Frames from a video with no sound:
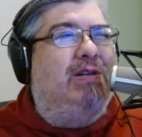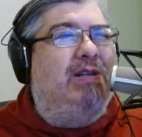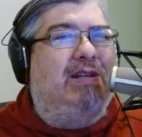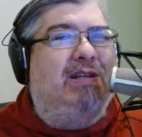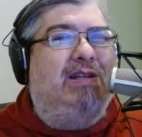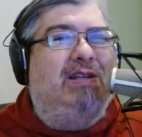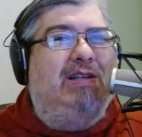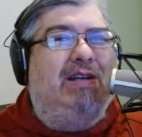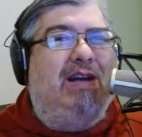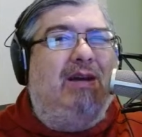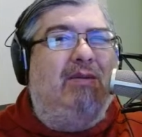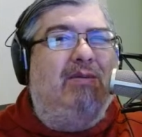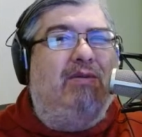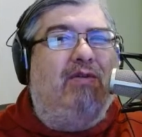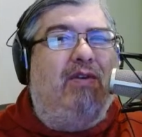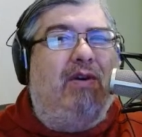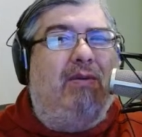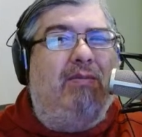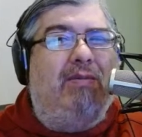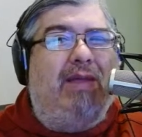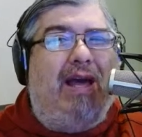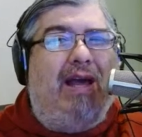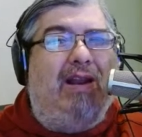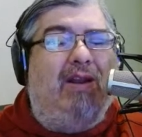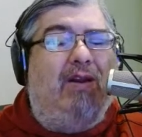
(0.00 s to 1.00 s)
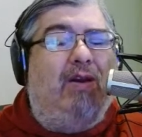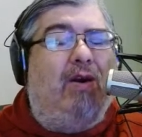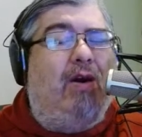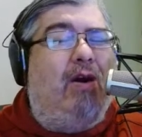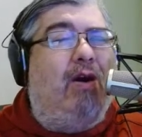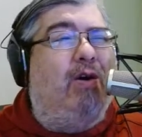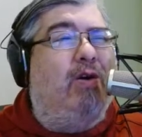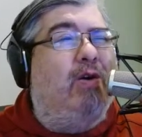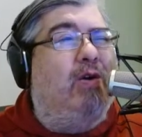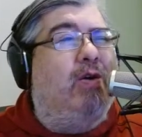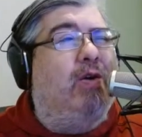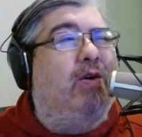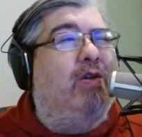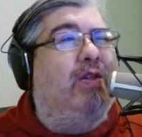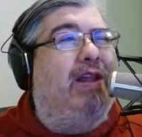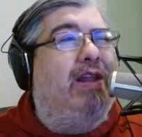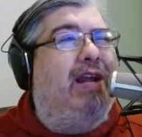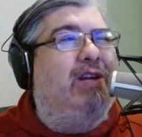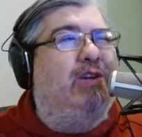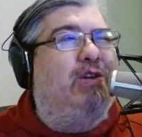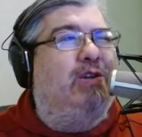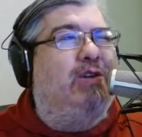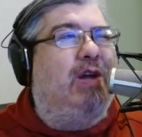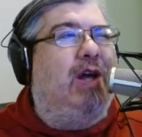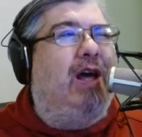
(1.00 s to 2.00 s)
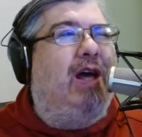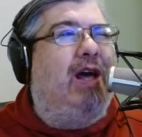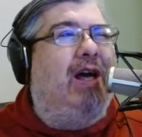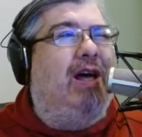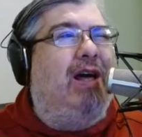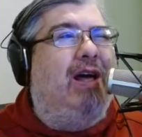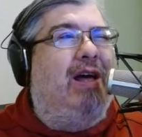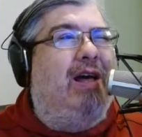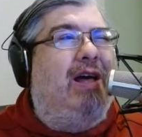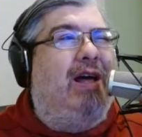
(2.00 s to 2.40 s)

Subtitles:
this comes from that little article that I saw